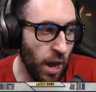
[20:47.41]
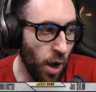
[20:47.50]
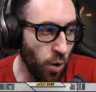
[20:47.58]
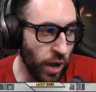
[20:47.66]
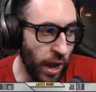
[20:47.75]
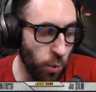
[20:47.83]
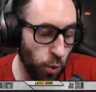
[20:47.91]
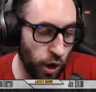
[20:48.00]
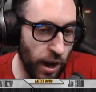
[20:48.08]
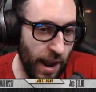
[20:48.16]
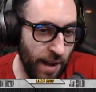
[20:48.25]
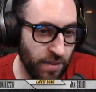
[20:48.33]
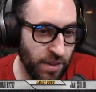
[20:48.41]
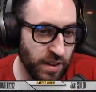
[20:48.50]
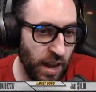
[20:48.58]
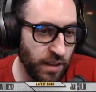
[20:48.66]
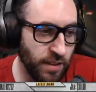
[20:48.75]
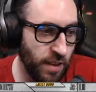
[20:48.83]
okay, we're gonna have this
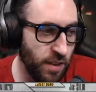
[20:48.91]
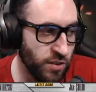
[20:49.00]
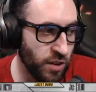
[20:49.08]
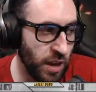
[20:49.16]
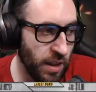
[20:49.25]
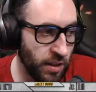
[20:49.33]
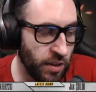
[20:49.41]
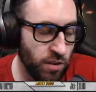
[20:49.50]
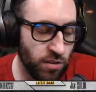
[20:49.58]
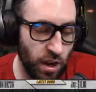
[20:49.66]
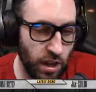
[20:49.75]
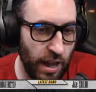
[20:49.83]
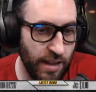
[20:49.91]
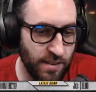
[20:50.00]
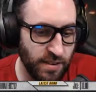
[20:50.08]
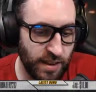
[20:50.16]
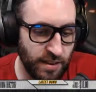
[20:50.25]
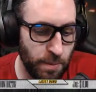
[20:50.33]
content. This is gonna last
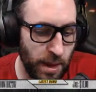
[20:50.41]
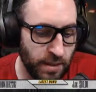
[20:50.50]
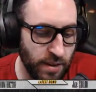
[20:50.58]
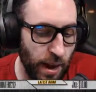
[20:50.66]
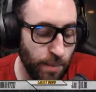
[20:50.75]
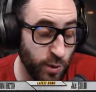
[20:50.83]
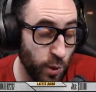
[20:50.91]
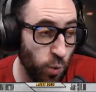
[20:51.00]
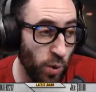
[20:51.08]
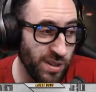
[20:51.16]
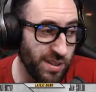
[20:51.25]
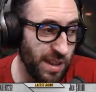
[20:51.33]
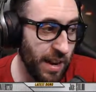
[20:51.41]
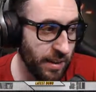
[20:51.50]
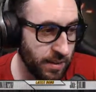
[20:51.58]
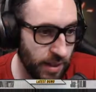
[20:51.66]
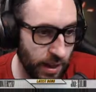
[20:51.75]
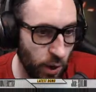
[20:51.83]
this X amount of time. So what's the
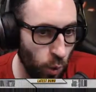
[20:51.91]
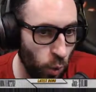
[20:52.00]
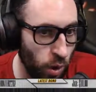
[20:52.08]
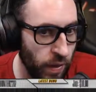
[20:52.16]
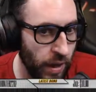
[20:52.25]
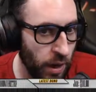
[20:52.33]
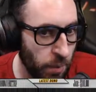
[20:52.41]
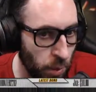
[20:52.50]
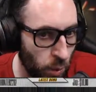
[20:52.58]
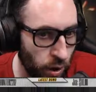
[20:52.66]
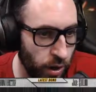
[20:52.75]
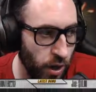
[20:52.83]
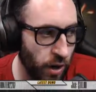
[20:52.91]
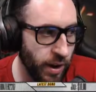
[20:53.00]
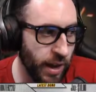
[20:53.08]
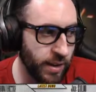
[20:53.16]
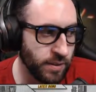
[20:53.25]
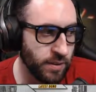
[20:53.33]
next thing, or what are they gonna be working on
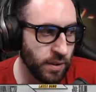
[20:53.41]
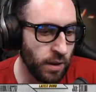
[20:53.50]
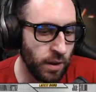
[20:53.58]
next?